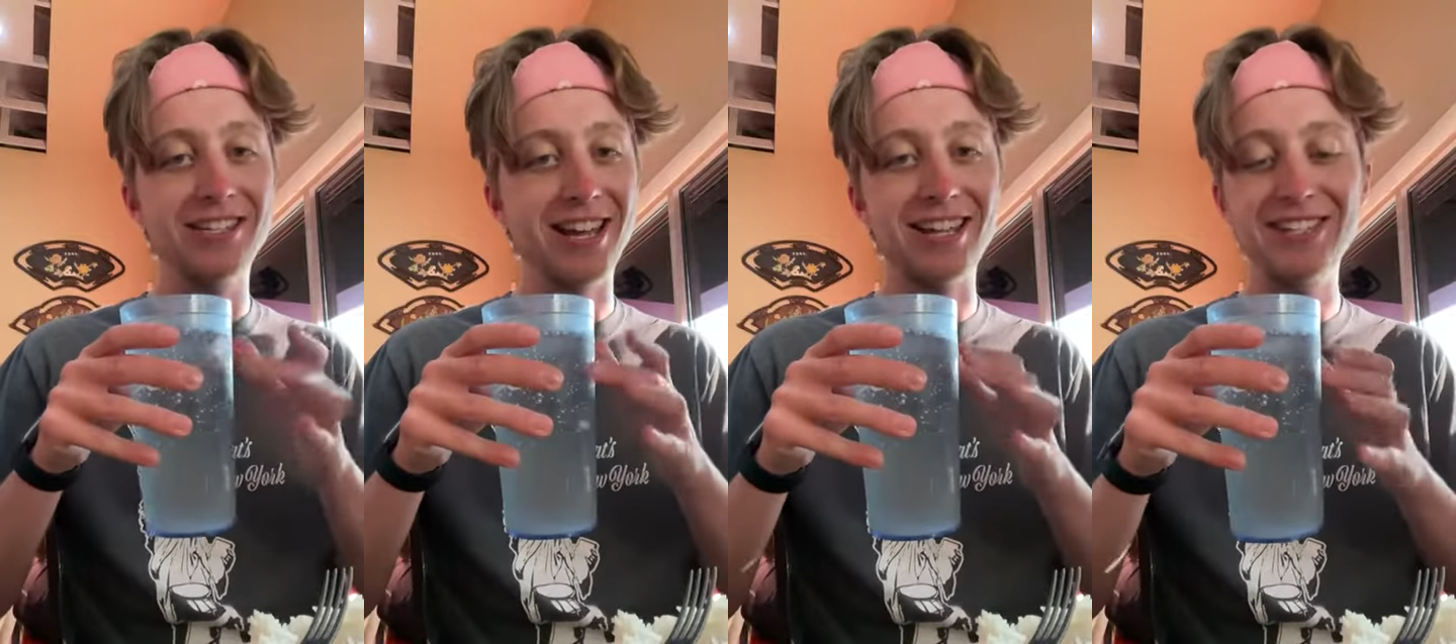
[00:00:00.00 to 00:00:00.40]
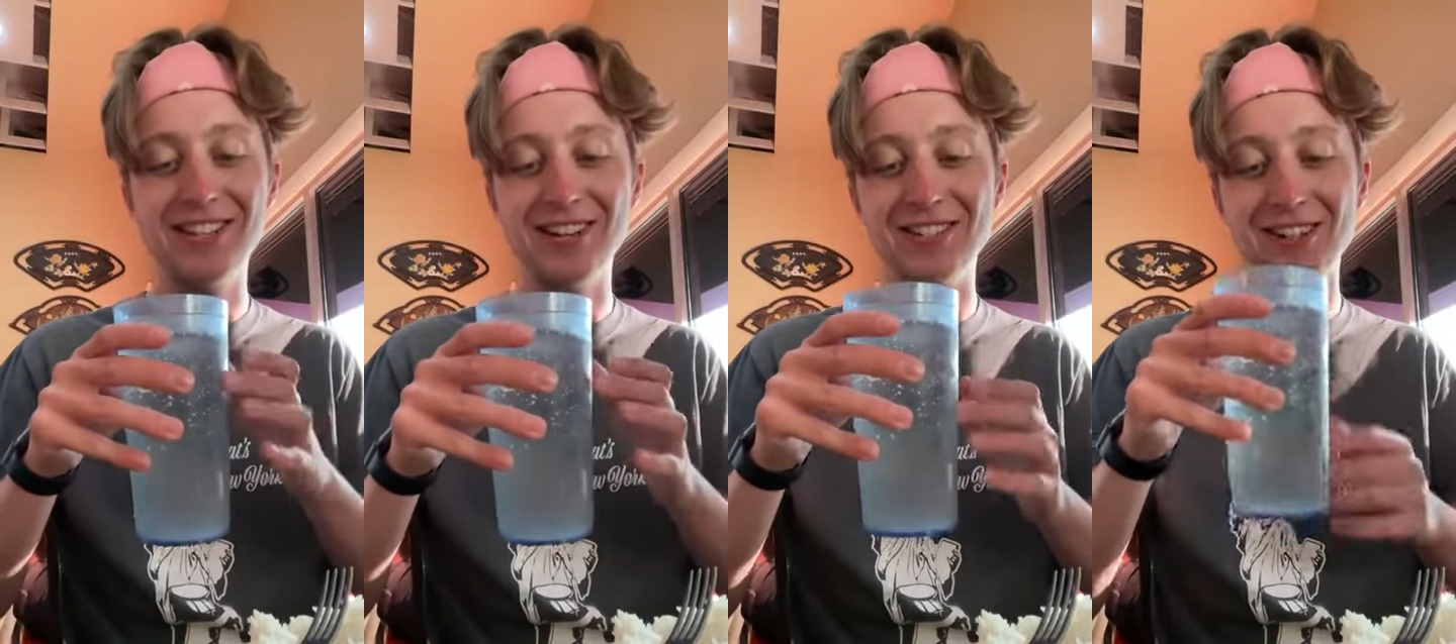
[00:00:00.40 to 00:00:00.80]
a
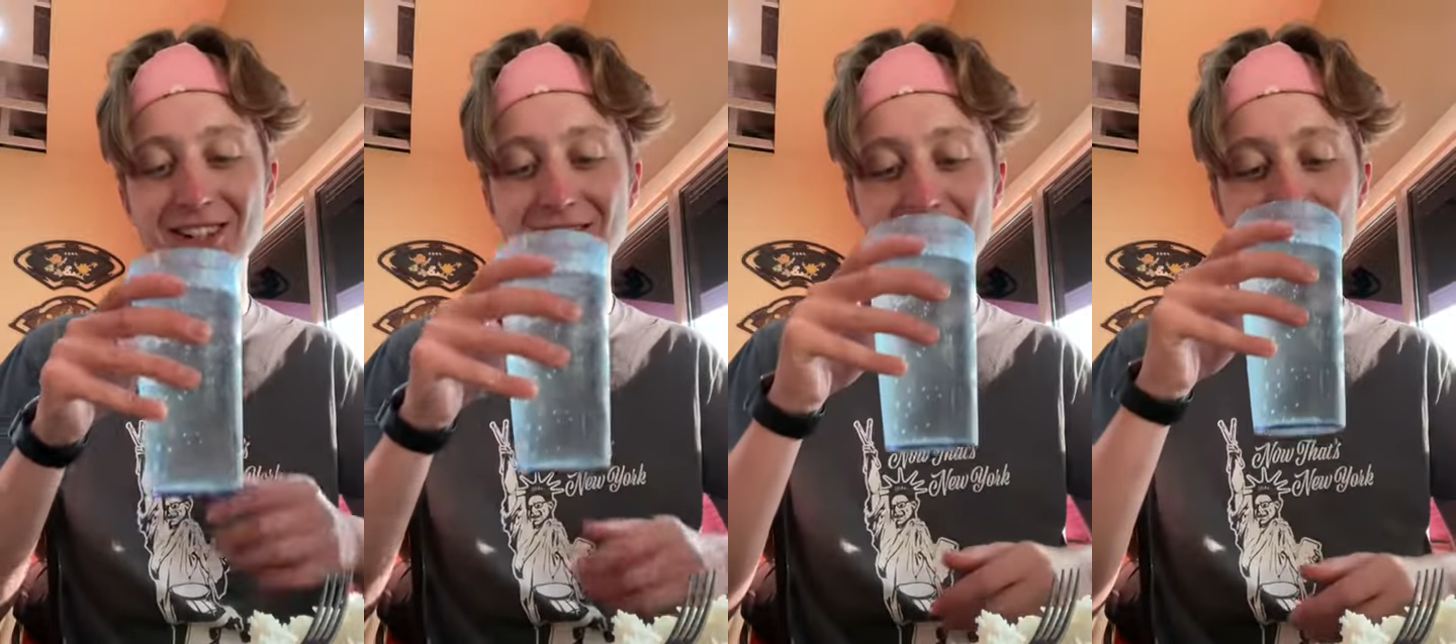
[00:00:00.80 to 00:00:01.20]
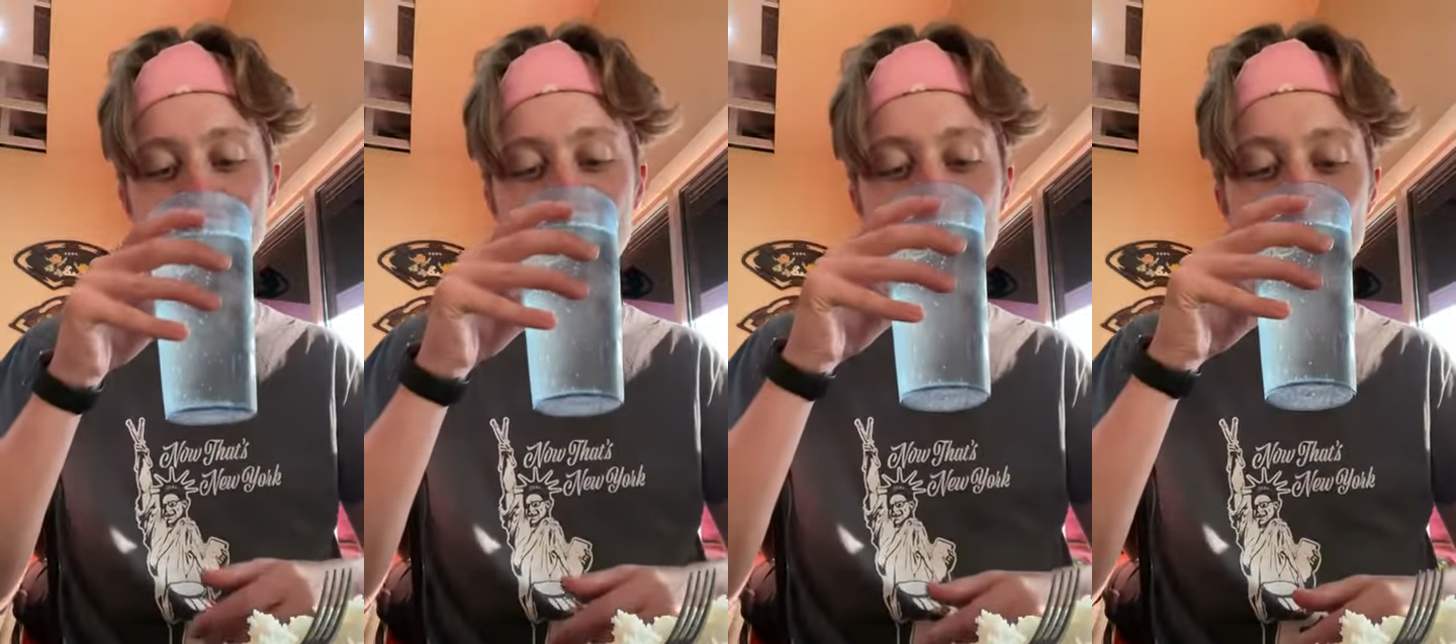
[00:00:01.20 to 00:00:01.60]
taste here, see how this
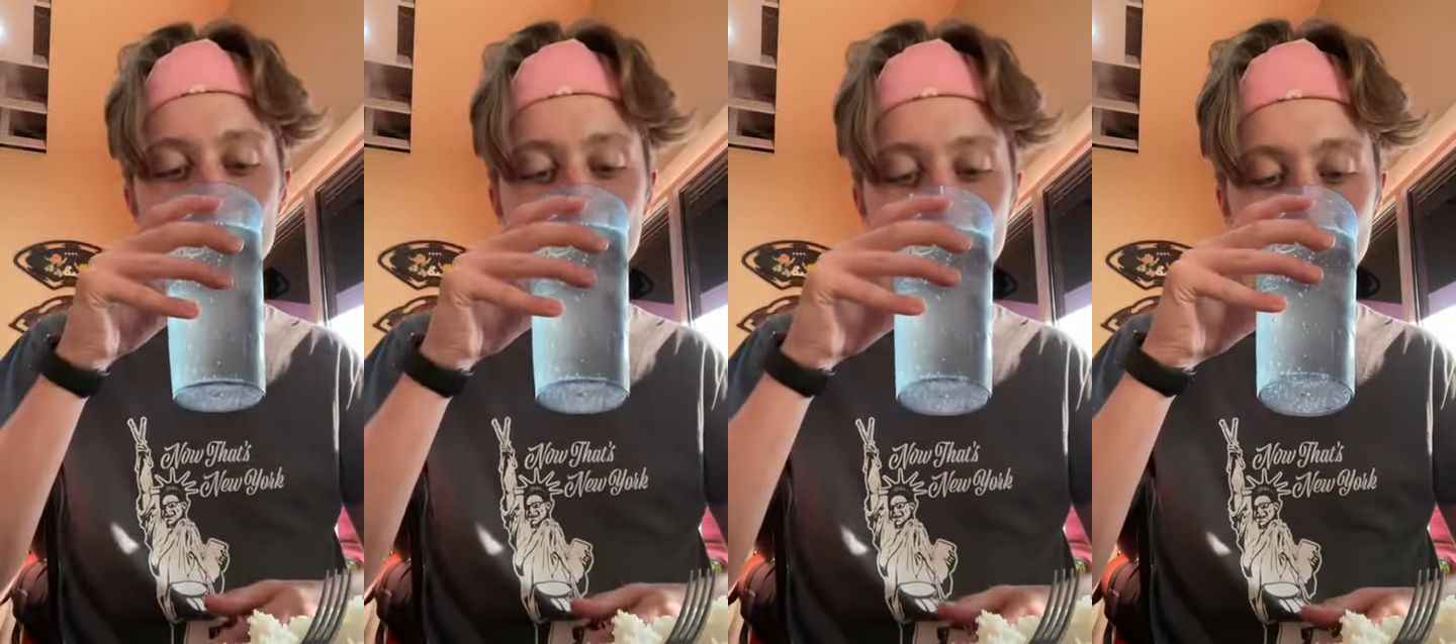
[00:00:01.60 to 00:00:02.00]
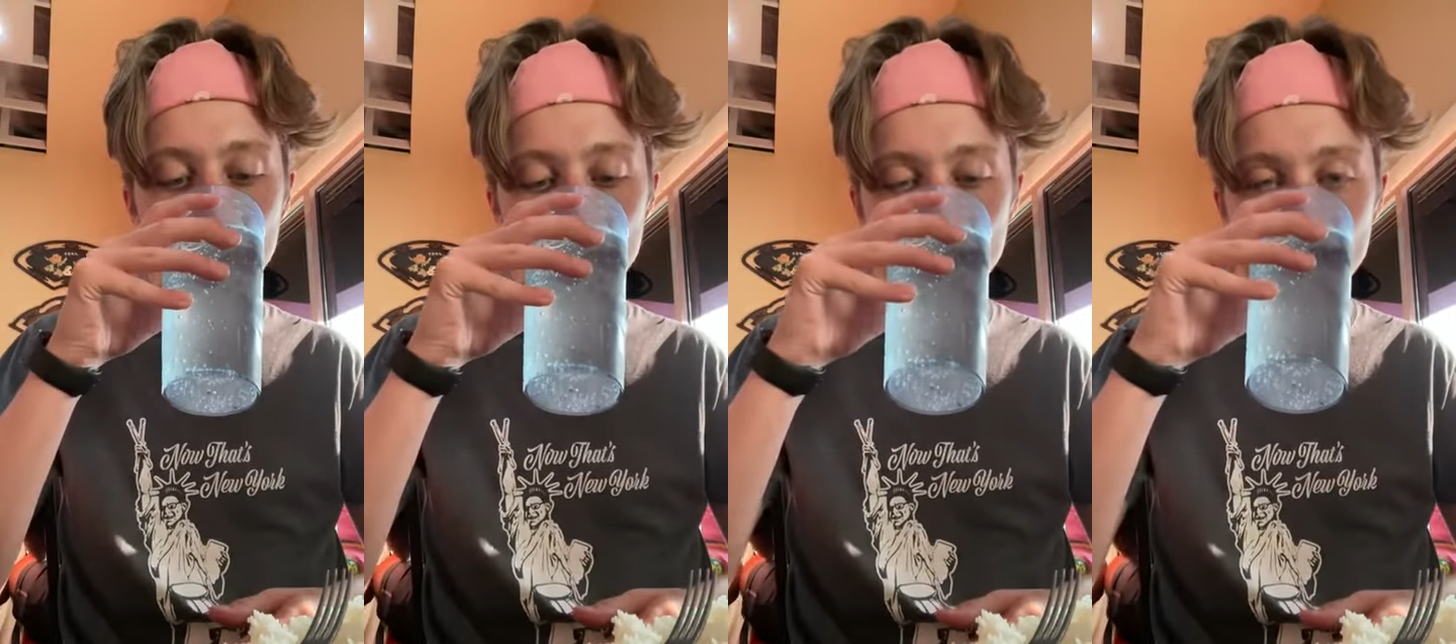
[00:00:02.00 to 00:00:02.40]
goes. It's just warm.